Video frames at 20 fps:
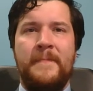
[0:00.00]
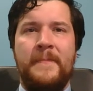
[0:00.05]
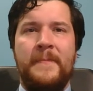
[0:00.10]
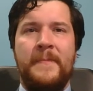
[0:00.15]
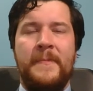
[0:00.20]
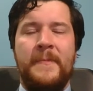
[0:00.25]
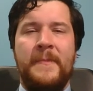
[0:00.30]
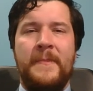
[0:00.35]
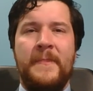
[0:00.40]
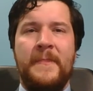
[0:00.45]

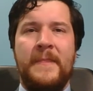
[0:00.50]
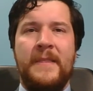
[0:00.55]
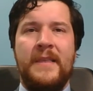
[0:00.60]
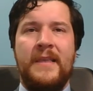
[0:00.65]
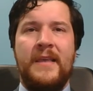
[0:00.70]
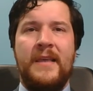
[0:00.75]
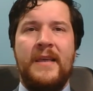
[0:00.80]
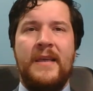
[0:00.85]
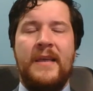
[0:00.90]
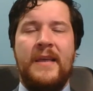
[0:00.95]

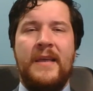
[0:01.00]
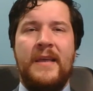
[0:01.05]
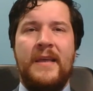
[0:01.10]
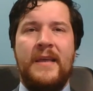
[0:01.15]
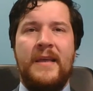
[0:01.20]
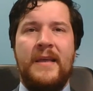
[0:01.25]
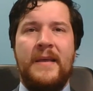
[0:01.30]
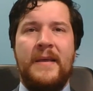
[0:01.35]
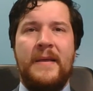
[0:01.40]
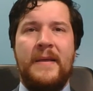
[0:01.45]

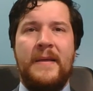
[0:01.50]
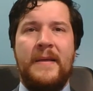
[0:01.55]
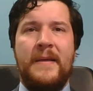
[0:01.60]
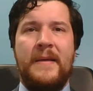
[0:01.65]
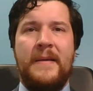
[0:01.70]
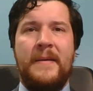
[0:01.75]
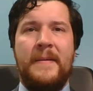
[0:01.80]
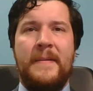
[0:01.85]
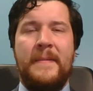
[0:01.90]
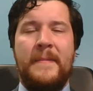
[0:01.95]

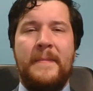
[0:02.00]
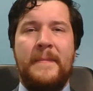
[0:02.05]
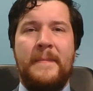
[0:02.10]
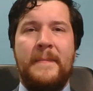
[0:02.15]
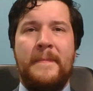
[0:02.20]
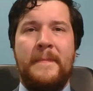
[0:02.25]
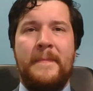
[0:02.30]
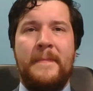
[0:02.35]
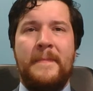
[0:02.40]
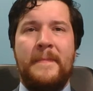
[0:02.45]

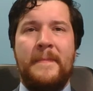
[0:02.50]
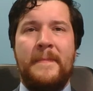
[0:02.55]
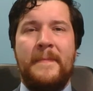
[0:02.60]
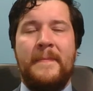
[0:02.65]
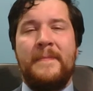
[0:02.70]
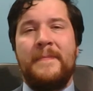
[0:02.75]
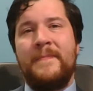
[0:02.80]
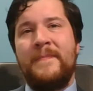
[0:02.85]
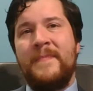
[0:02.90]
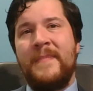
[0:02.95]

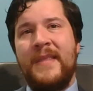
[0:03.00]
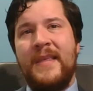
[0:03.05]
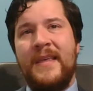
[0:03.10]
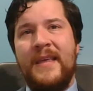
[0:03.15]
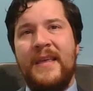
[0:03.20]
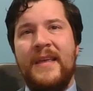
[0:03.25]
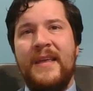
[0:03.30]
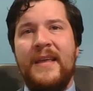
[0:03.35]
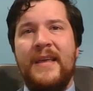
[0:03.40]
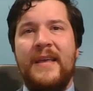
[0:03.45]

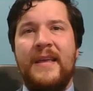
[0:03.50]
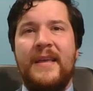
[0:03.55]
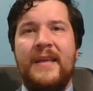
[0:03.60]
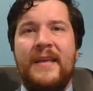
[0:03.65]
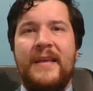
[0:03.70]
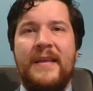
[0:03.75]
Nobody speaks.